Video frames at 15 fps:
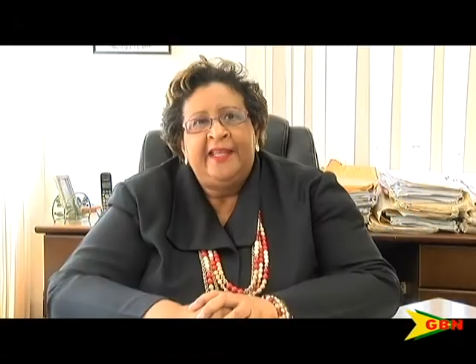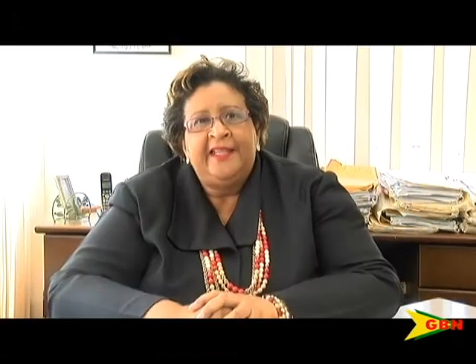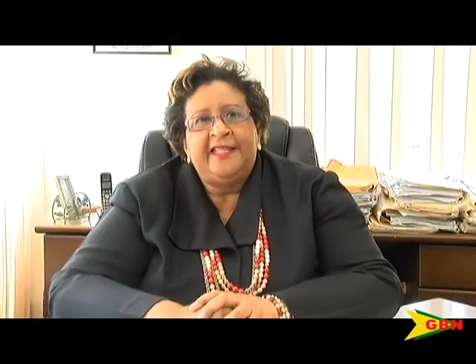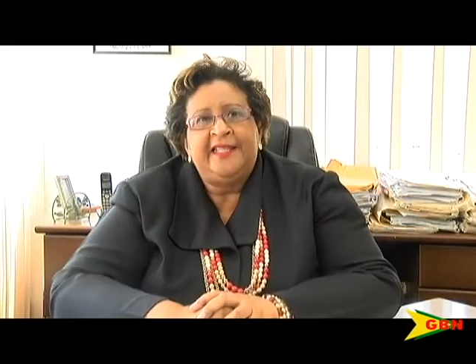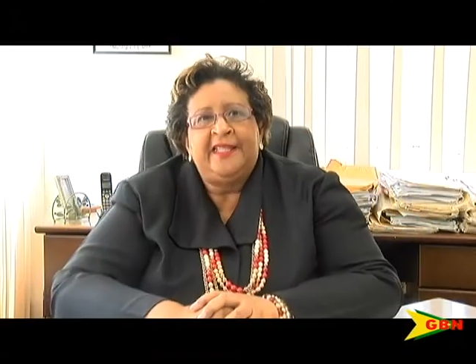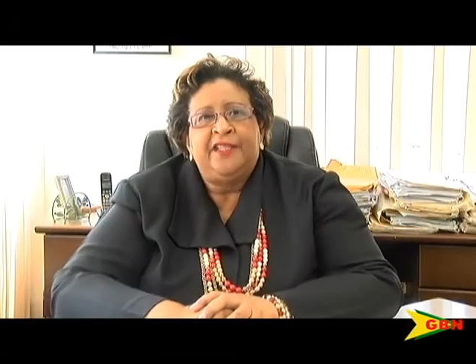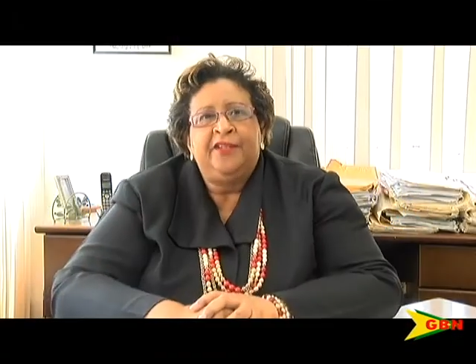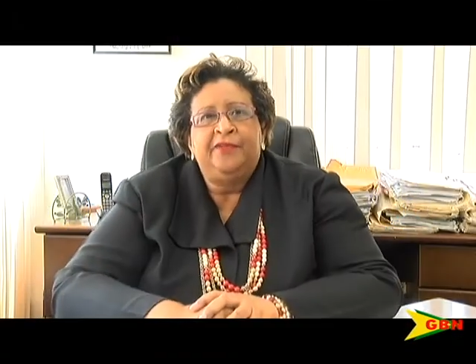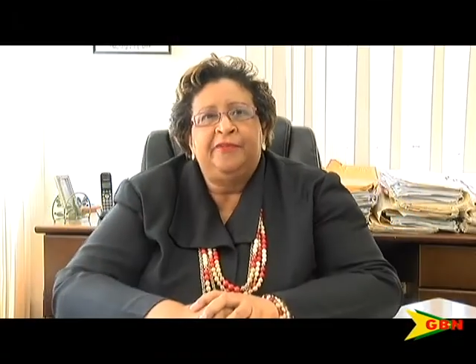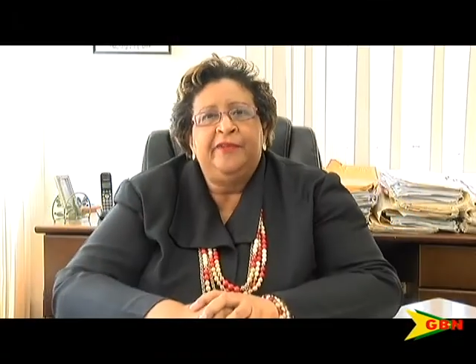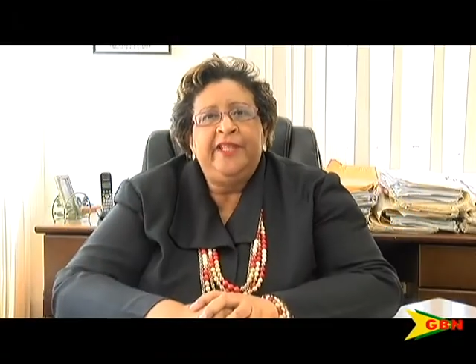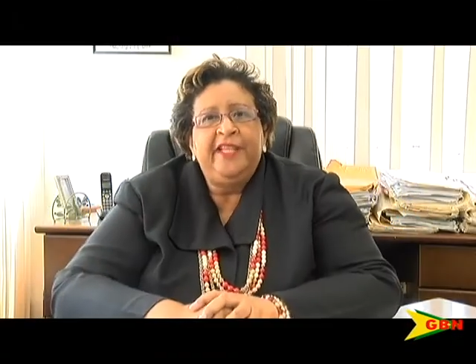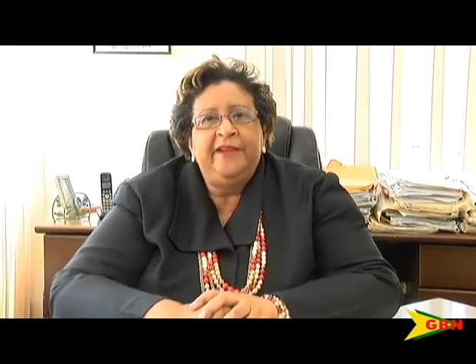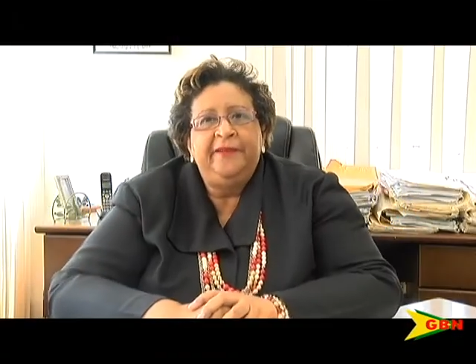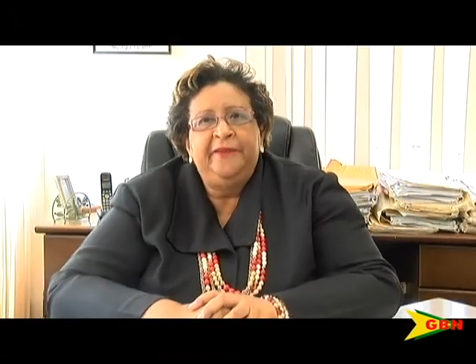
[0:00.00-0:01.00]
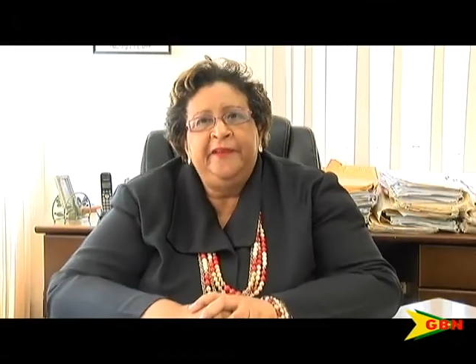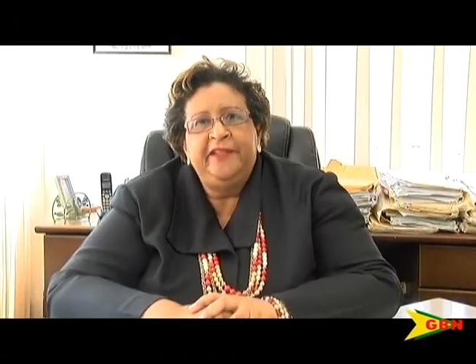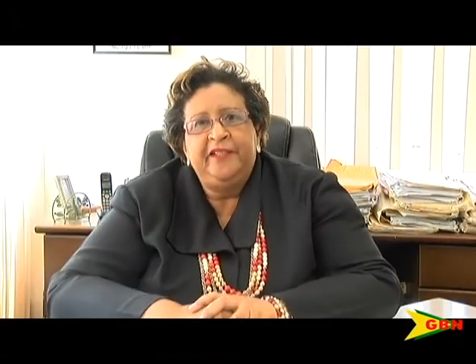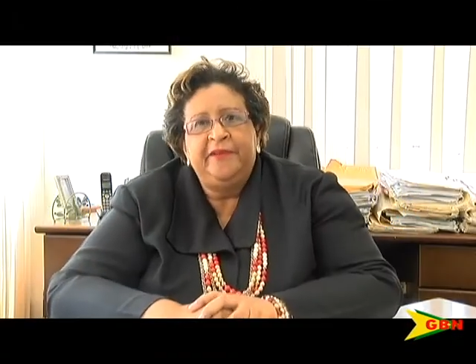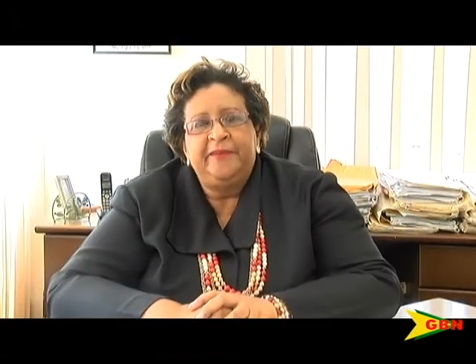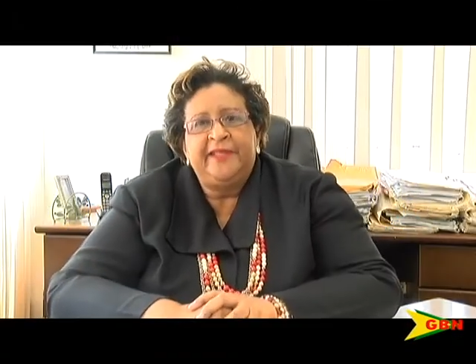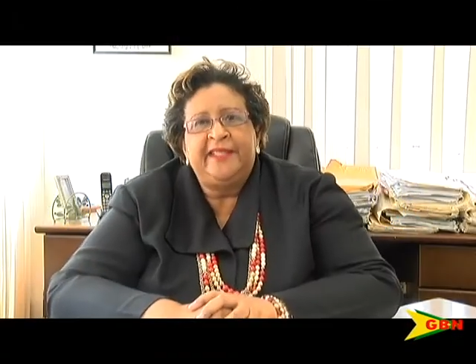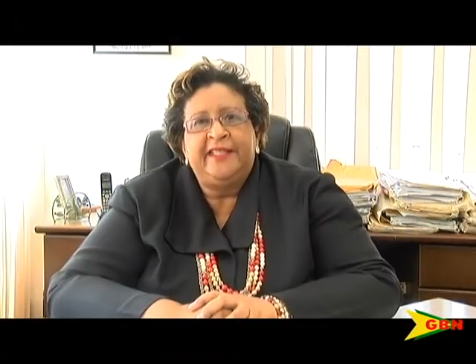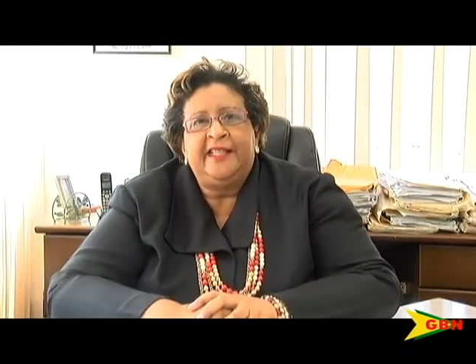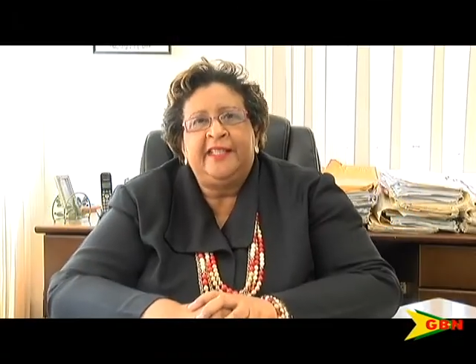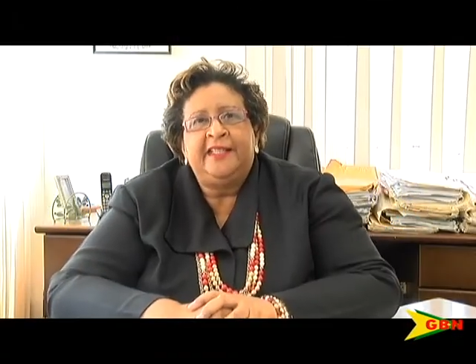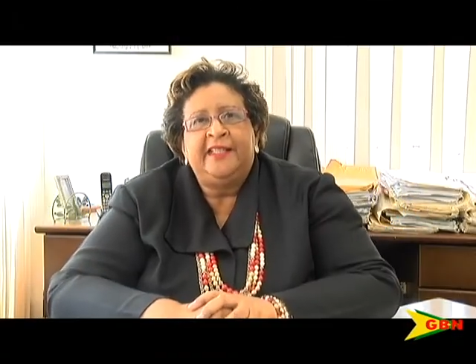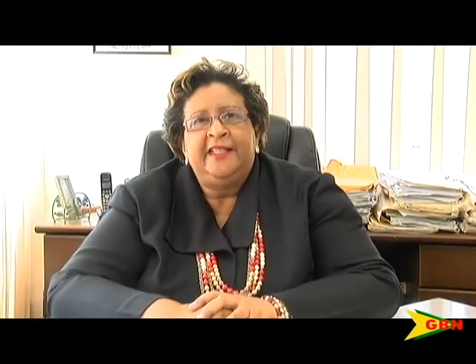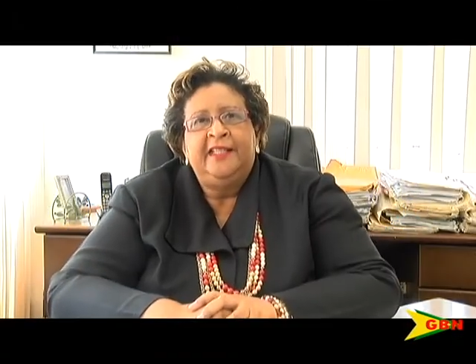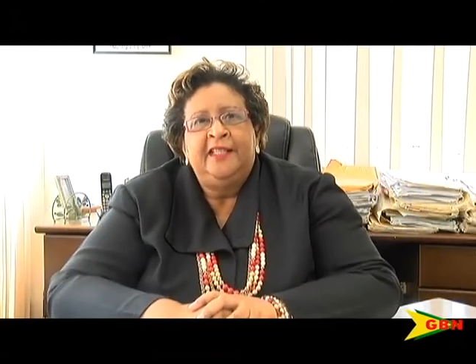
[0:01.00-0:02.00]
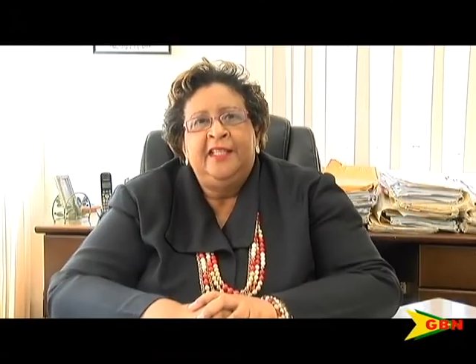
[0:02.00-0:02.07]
is that it reaffirms that